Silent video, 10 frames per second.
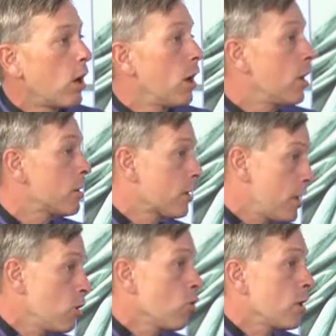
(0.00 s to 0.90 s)
uh,
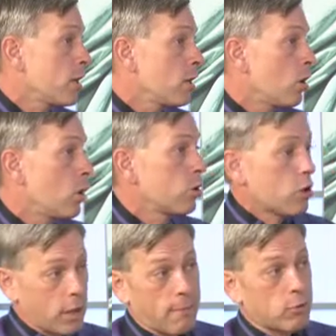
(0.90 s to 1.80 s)
security
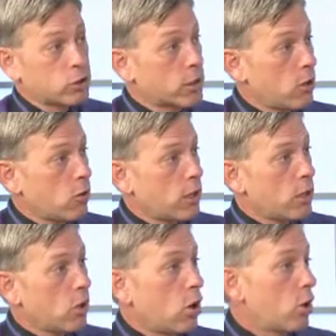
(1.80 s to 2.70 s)

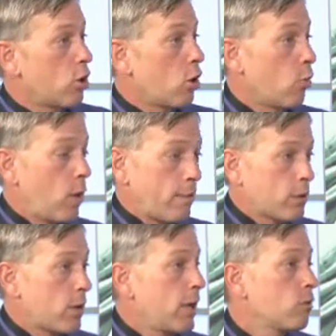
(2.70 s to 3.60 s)
cybersecurity on our
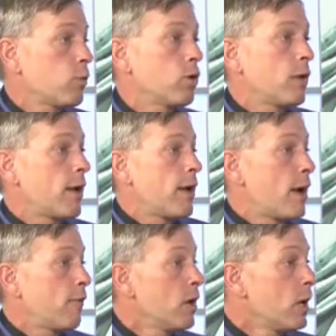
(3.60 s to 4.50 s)
websites. We don't
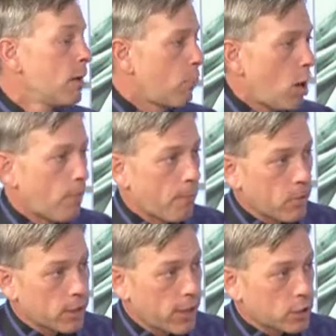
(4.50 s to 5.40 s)
have proper
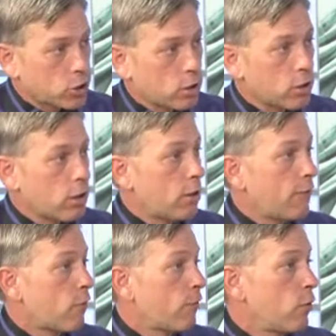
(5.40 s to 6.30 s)
protections
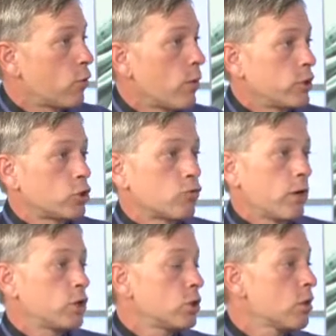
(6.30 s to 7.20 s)
of our voter
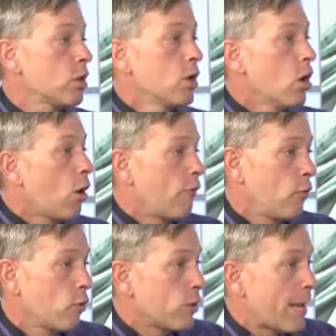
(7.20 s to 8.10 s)
registrations. Our
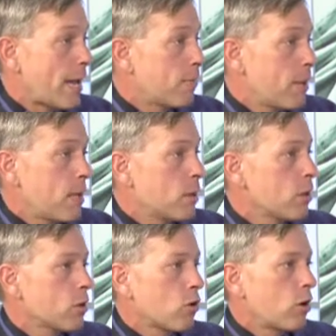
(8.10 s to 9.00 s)
voter
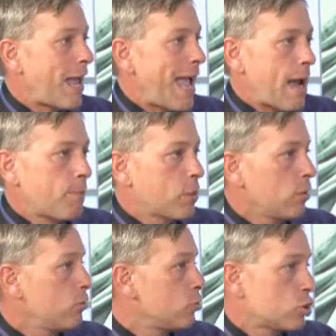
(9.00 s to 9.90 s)
databases are in
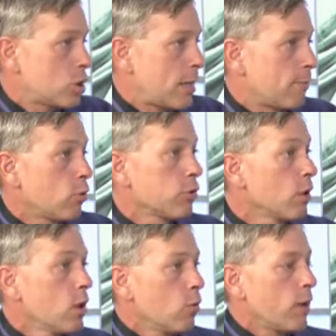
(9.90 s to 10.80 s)
absolute shambles.
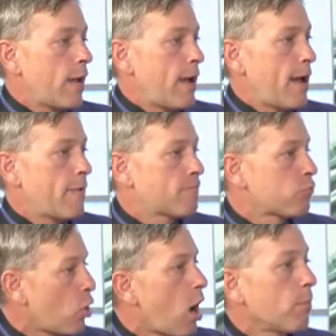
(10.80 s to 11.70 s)
We have
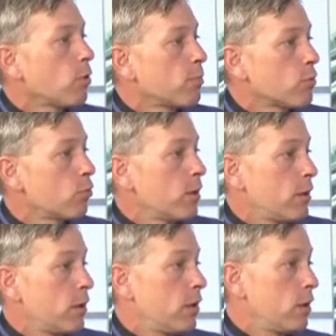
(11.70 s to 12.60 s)
mm. problems
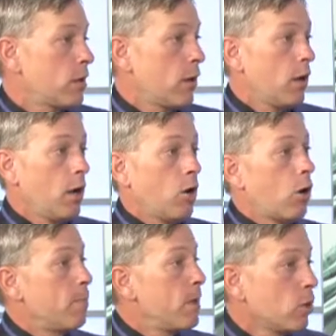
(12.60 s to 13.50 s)
with uh,
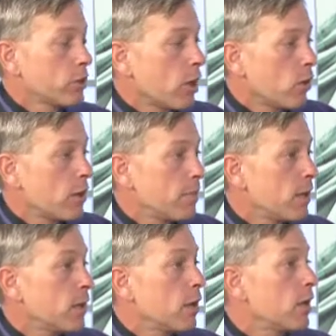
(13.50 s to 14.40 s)
our military
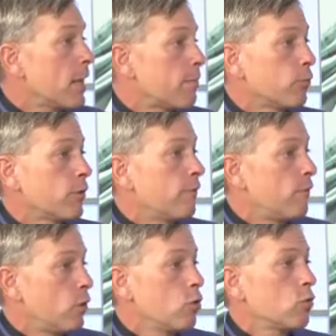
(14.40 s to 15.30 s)
being unable to
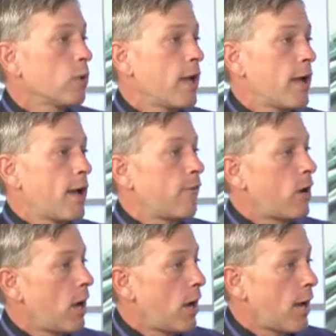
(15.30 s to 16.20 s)
vote. We have
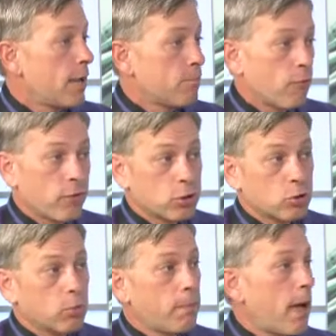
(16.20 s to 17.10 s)
high
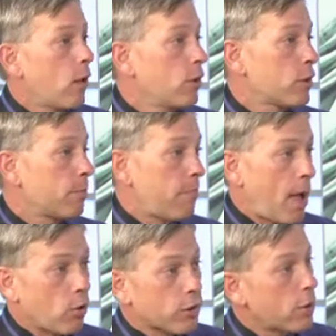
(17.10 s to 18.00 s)
provisional ballots,
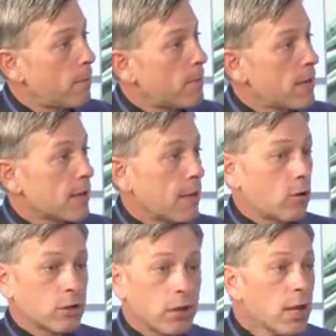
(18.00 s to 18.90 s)
ballots not being
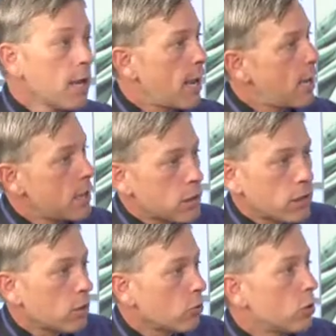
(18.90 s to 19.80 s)
counted.
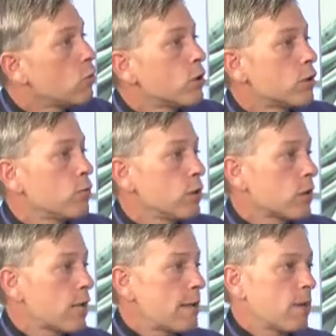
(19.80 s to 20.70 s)
ACLU is suing the
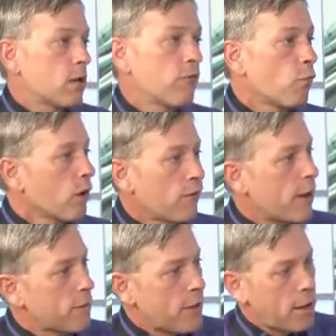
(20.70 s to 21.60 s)
state because
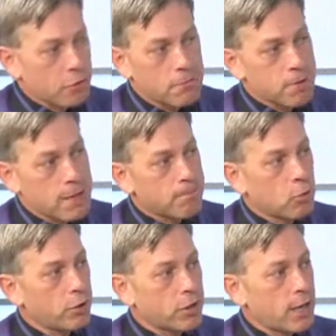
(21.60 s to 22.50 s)
45,000 people
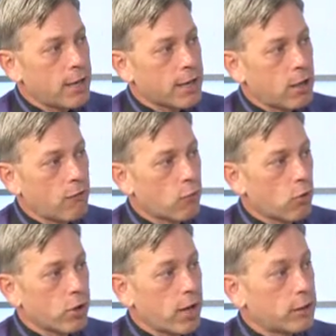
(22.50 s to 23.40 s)
mm. in the state of hmm.
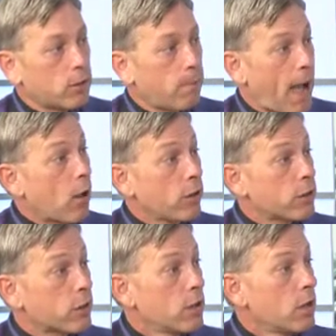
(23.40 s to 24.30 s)
California had their
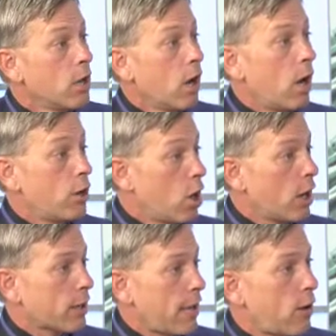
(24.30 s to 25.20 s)
ballots uh,
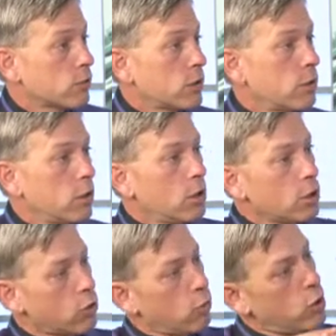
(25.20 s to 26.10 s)
not counted.
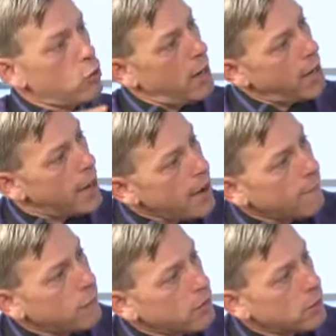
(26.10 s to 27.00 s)
Mm. So when you hmm.
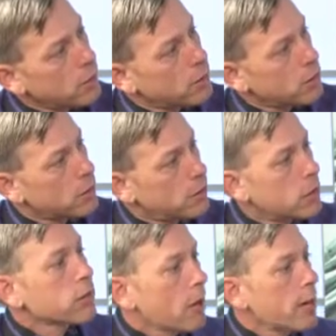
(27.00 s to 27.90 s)
have
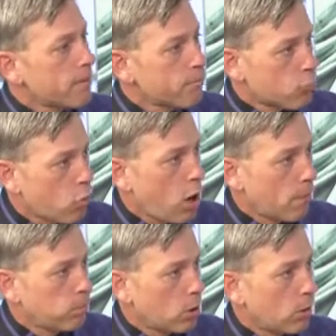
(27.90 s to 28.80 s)
this kind of
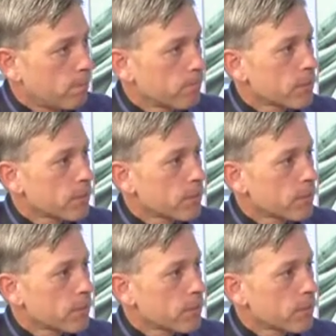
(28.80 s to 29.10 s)
problem,